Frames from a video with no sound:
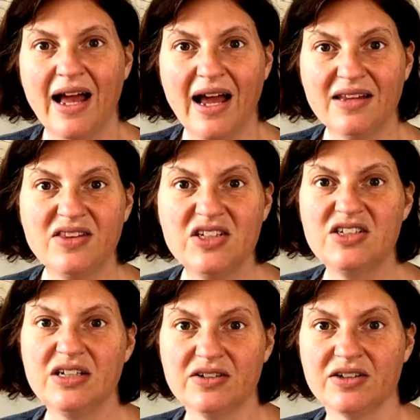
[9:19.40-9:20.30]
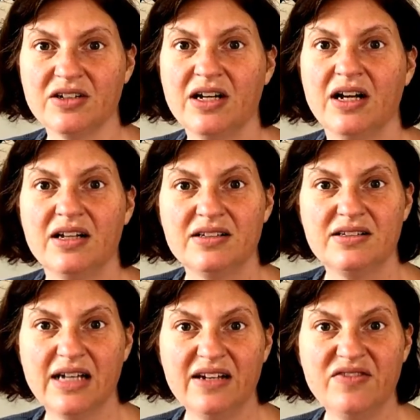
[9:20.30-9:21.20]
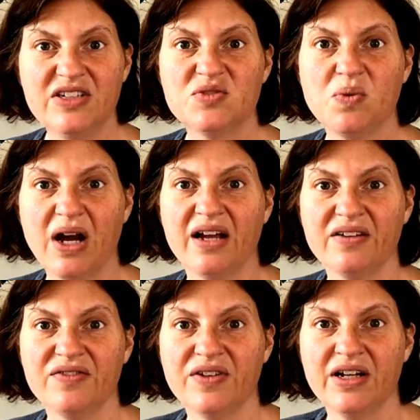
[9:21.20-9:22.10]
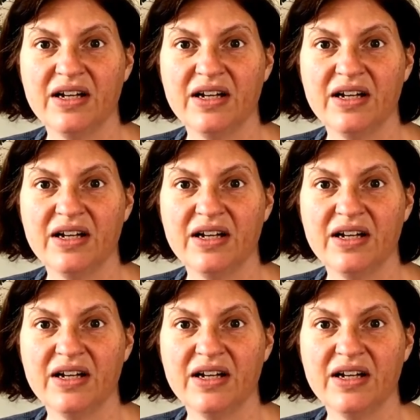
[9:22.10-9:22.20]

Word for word: At the dinner, Davy's wife,